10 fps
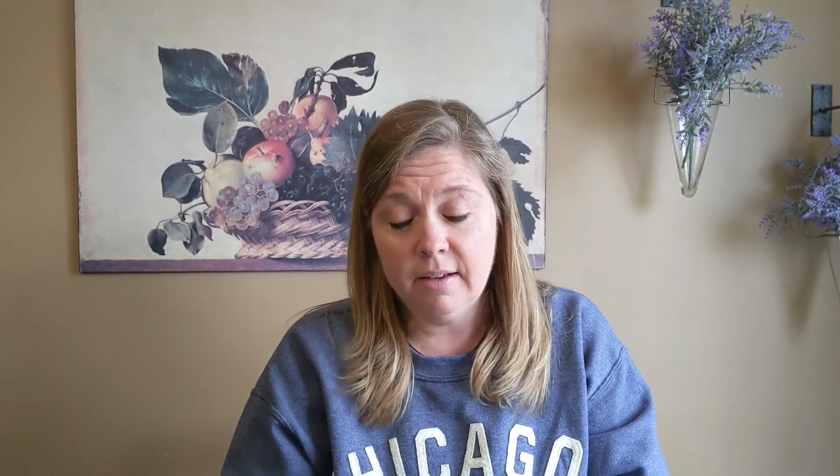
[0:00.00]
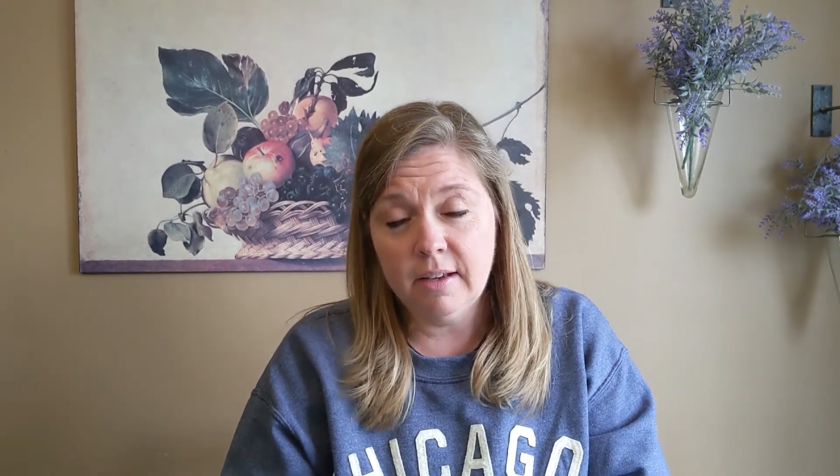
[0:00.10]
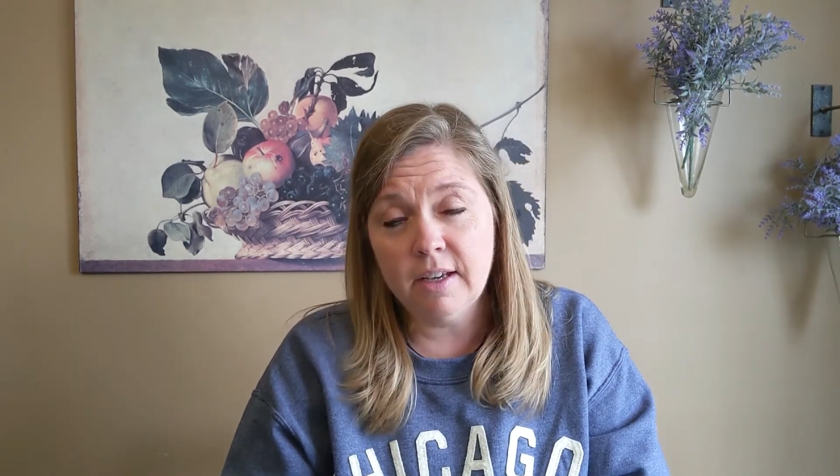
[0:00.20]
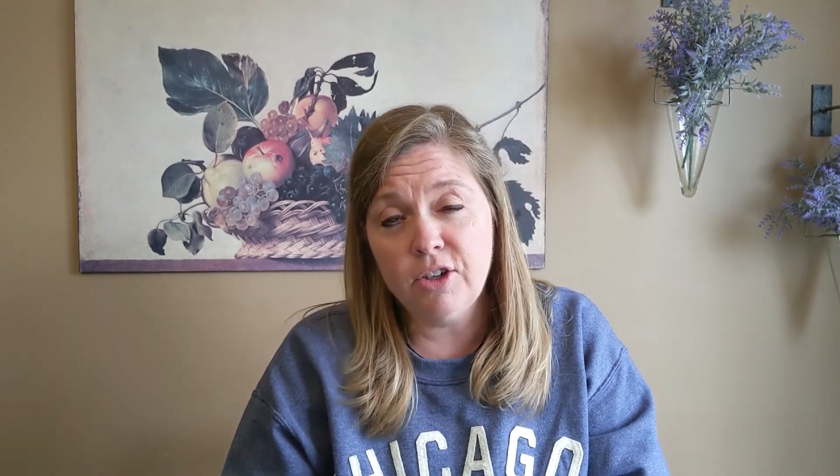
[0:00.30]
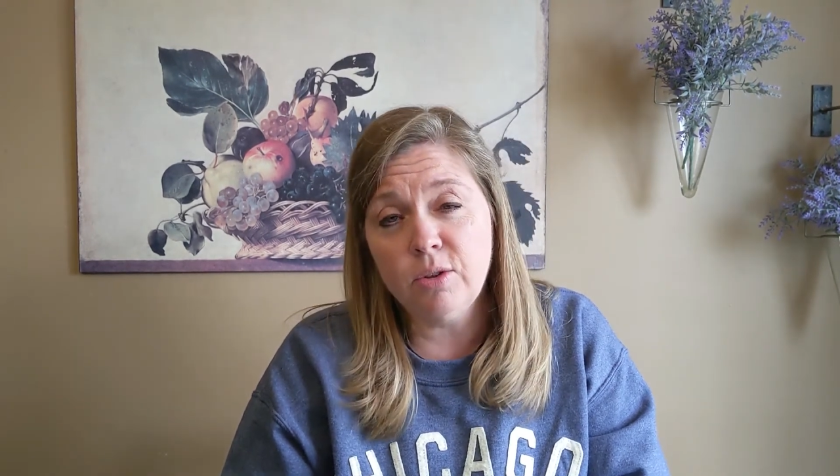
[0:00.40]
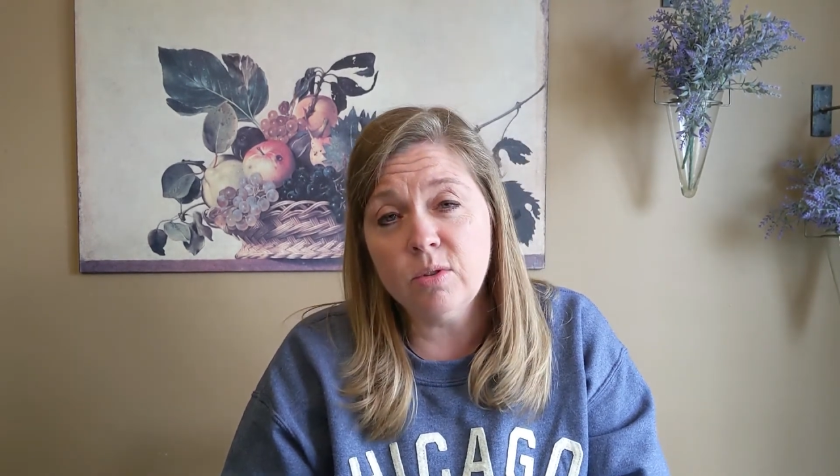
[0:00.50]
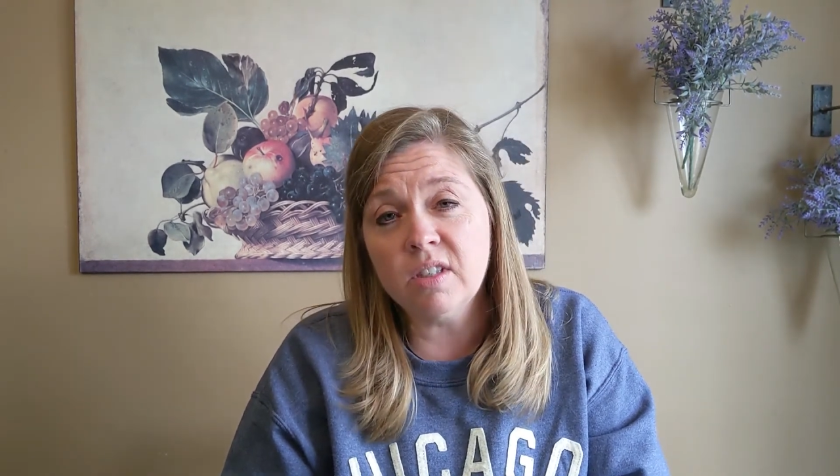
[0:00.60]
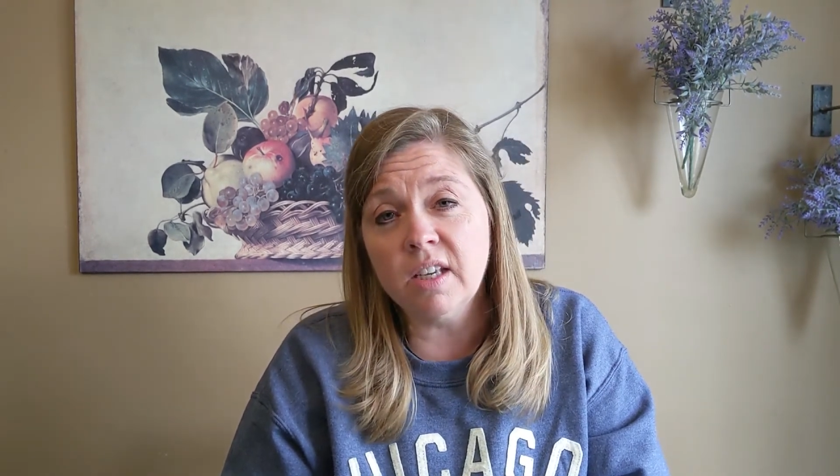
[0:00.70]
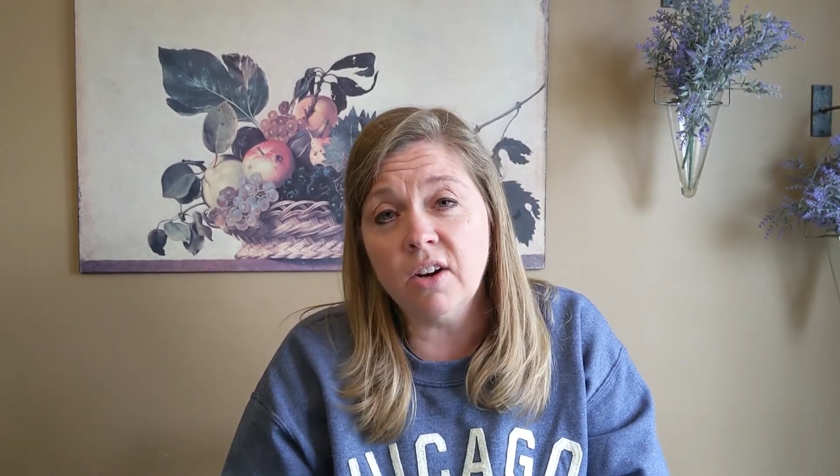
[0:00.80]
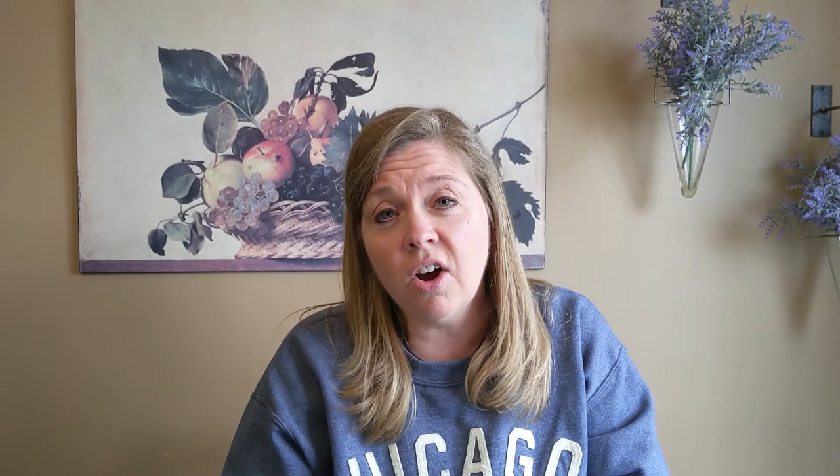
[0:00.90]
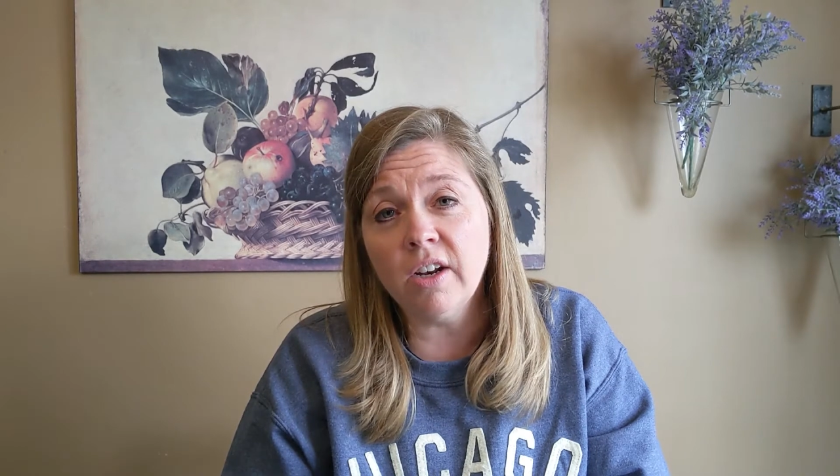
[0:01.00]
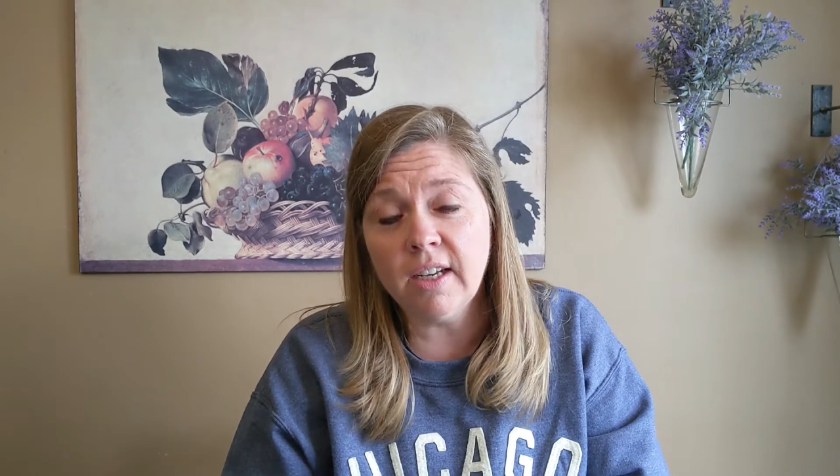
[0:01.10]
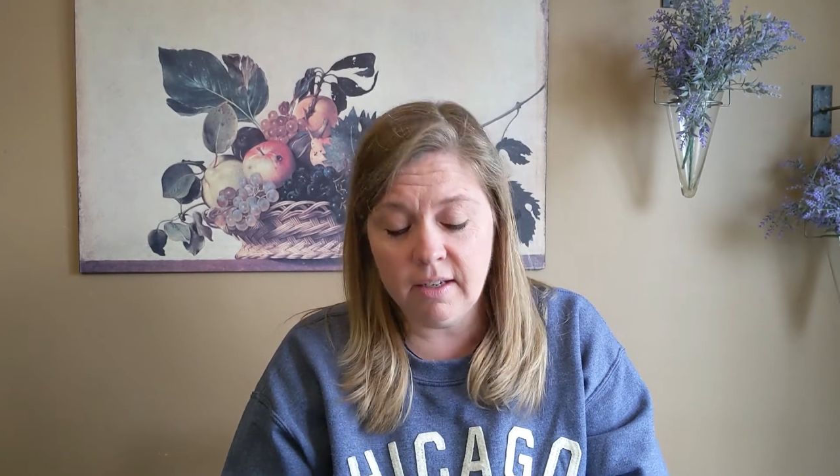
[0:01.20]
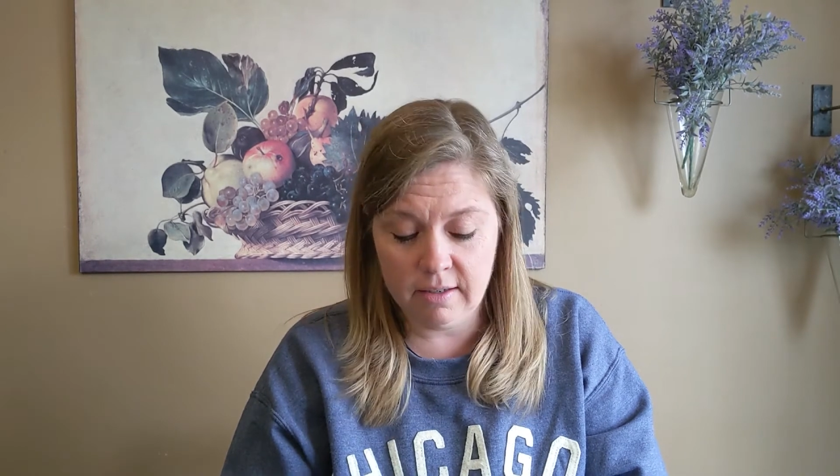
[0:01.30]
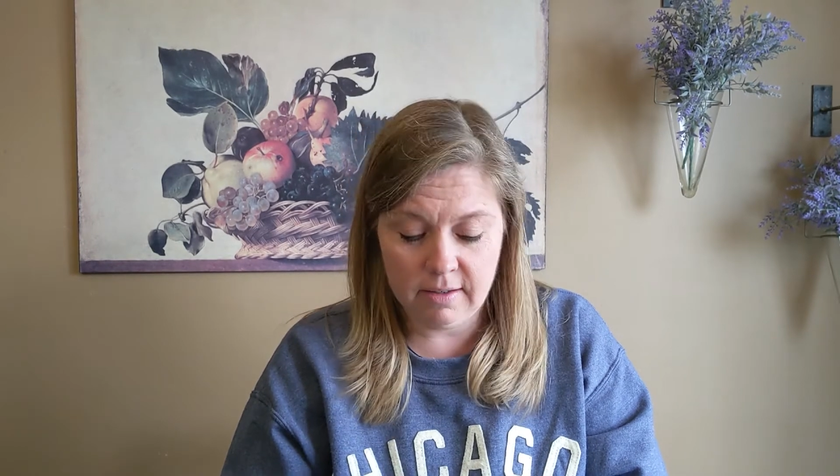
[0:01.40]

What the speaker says: "Can you sit on it?"